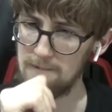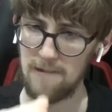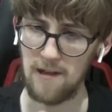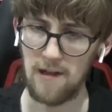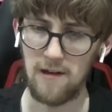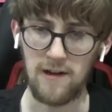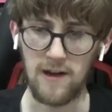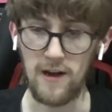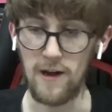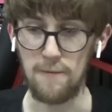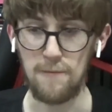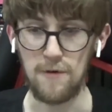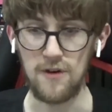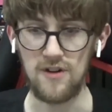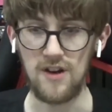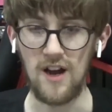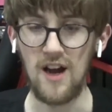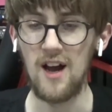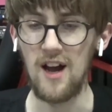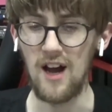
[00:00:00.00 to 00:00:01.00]
Okay, we're
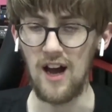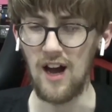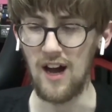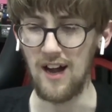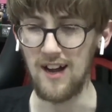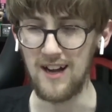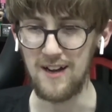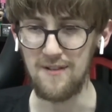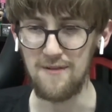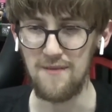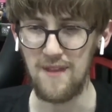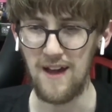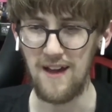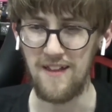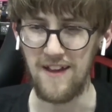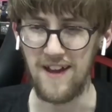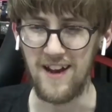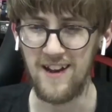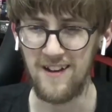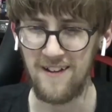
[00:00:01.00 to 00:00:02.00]
just gonna leave him there
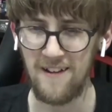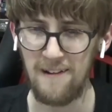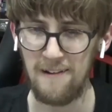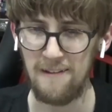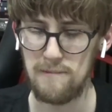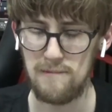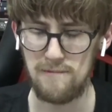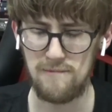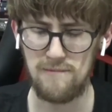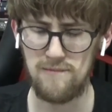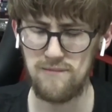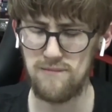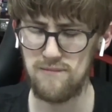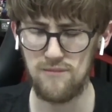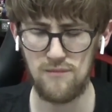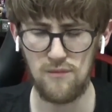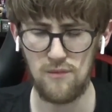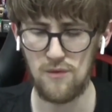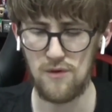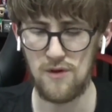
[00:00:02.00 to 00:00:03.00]
then.
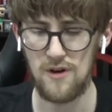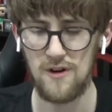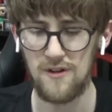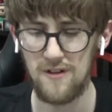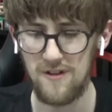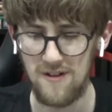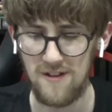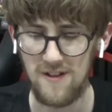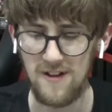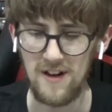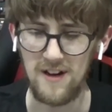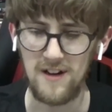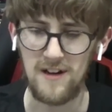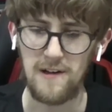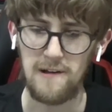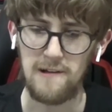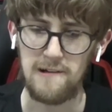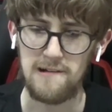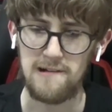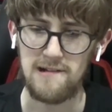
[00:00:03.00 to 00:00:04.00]
What?
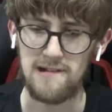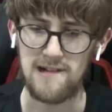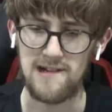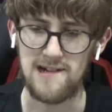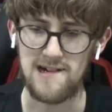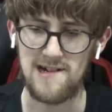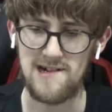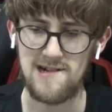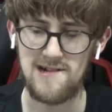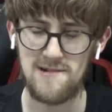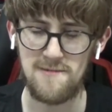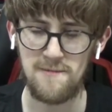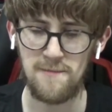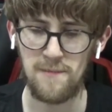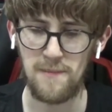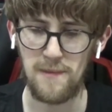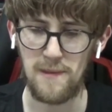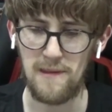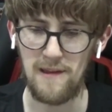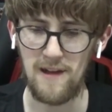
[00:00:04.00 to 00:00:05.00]

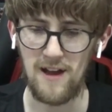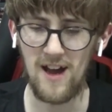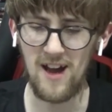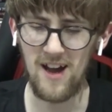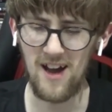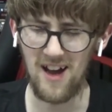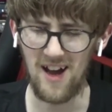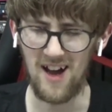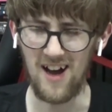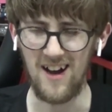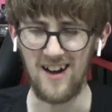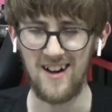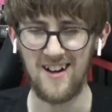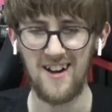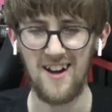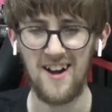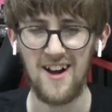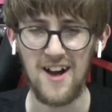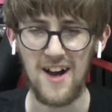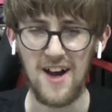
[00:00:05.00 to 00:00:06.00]
Um.
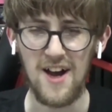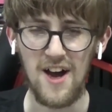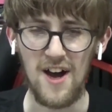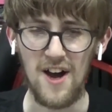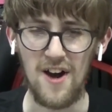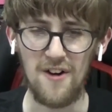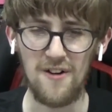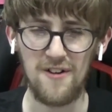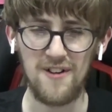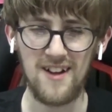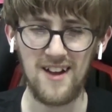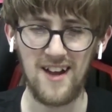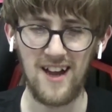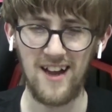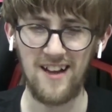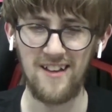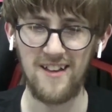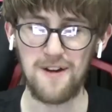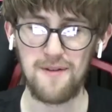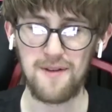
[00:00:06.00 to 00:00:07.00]

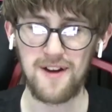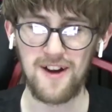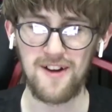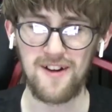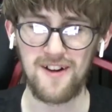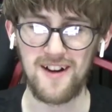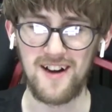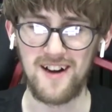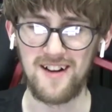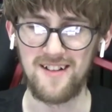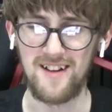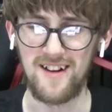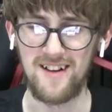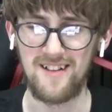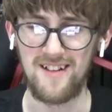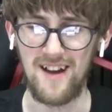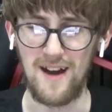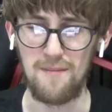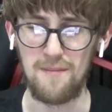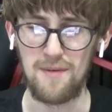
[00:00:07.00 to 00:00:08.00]
Okay, there we go, guys. That
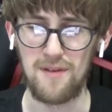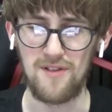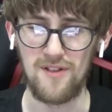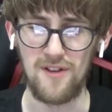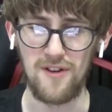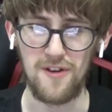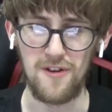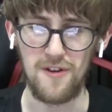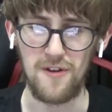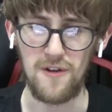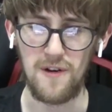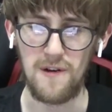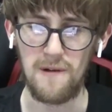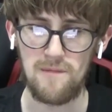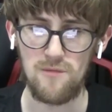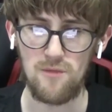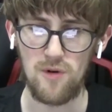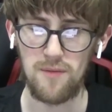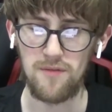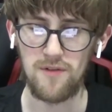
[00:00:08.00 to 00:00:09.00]
is episode.
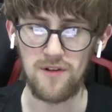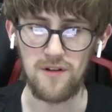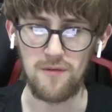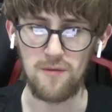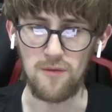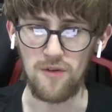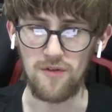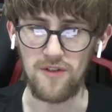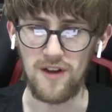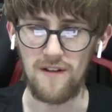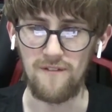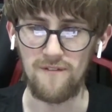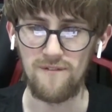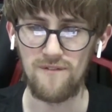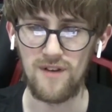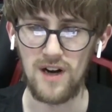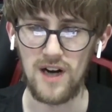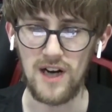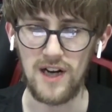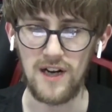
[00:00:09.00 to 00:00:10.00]
What episode was that?
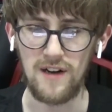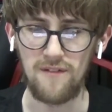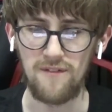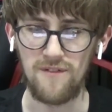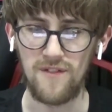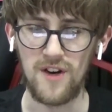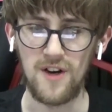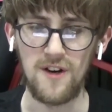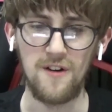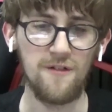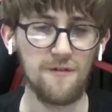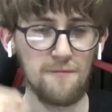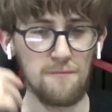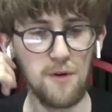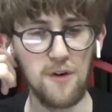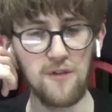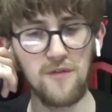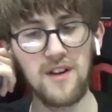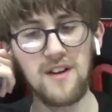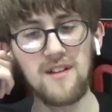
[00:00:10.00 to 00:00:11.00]
Five of
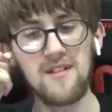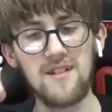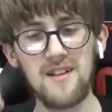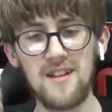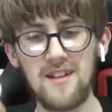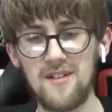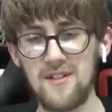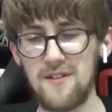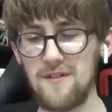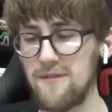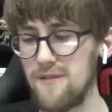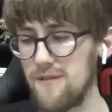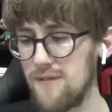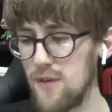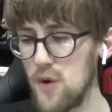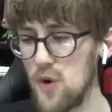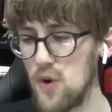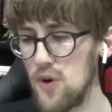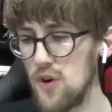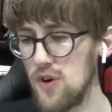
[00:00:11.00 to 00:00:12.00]
Buffy season
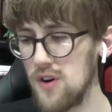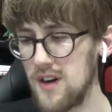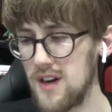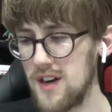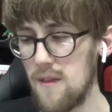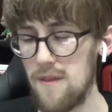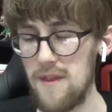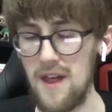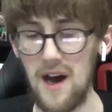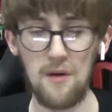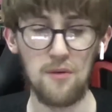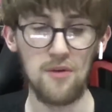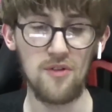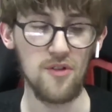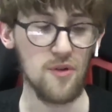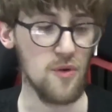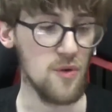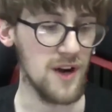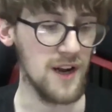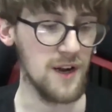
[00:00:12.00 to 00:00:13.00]
four. That was
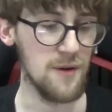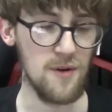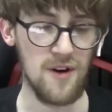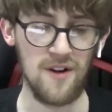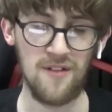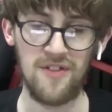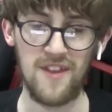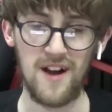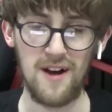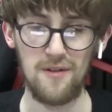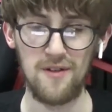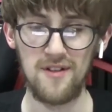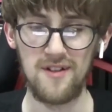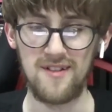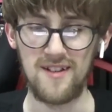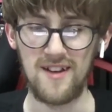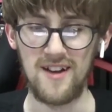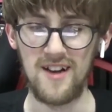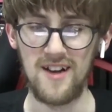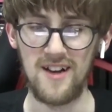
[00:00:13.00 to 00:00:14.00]
a weird one. That
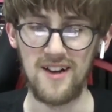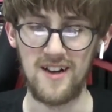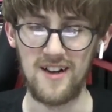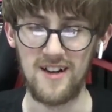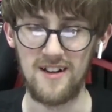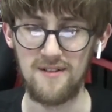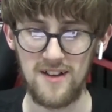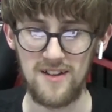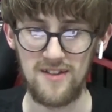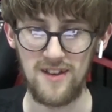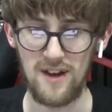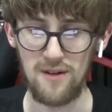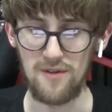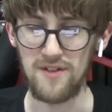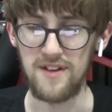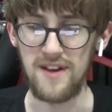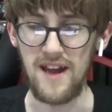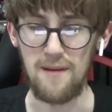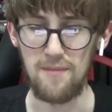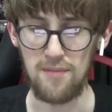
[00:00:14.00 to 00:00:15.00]
was uh, that
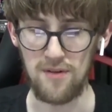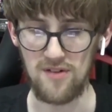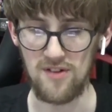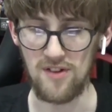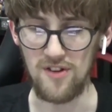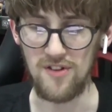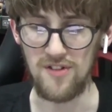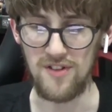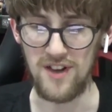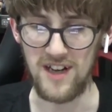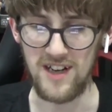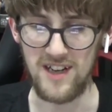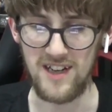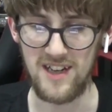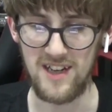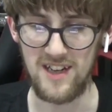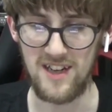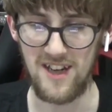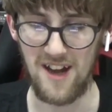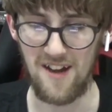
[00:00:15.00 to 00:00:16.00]
was an episode that
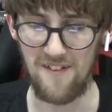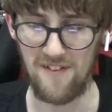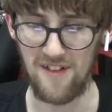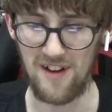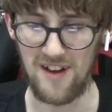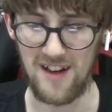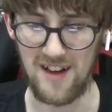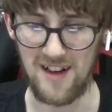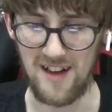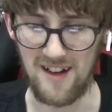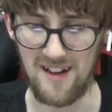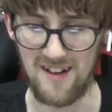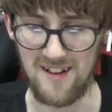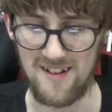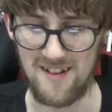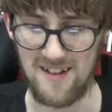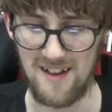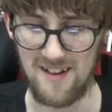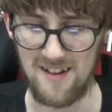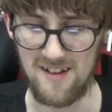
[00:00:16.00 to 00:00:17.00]
definitely
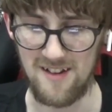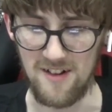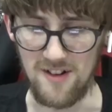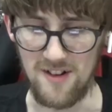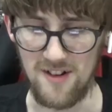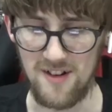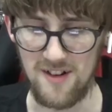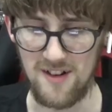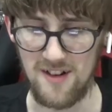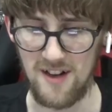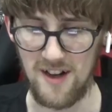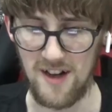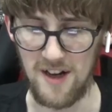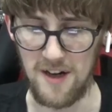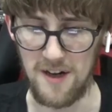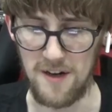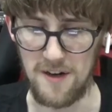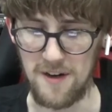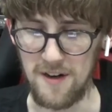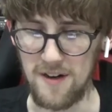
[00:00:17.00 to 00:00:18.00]
existed.
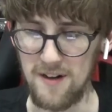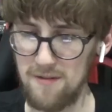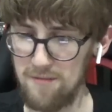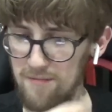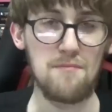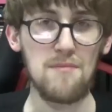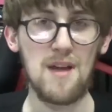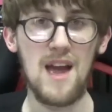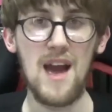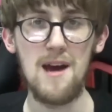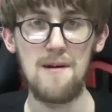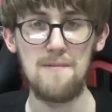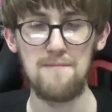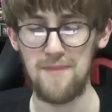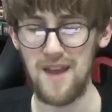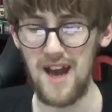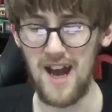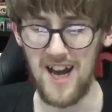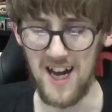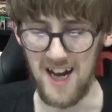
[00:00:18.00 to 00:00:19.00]
Uh, yeah,
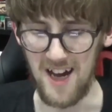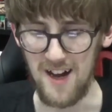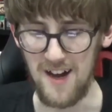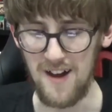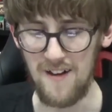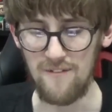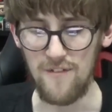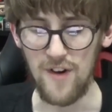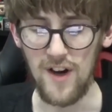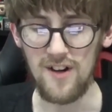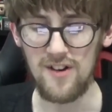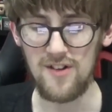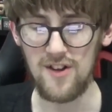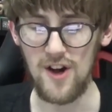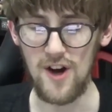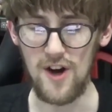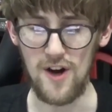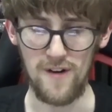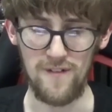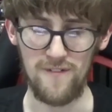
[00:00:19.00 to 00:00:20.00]
first
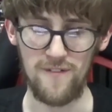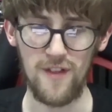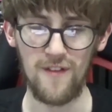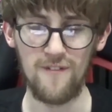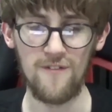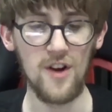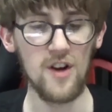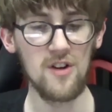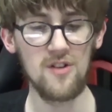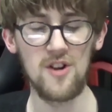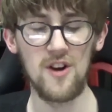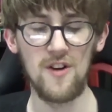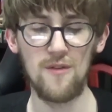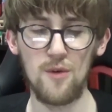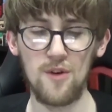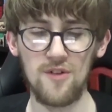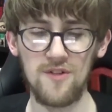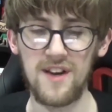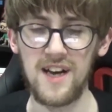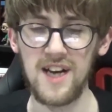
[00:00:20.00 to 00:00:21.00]
half. The first half
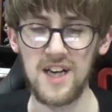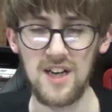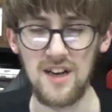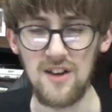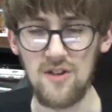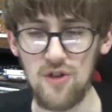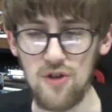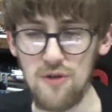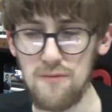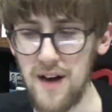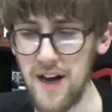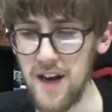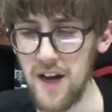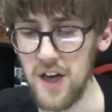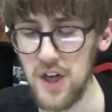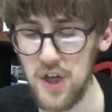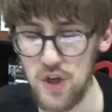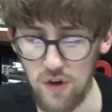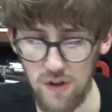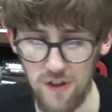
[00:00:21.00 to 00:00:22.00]
wasn't actually too bad.
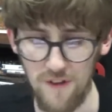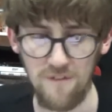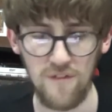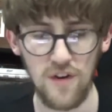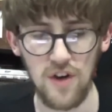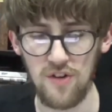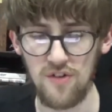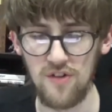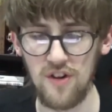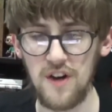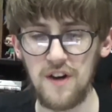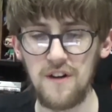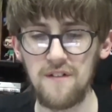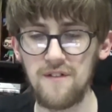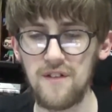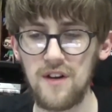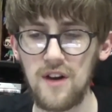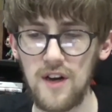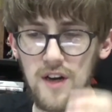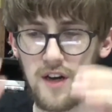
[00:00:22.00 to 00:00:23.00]
I enjoyed the first
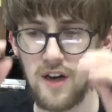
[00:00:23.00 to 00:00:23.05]
half.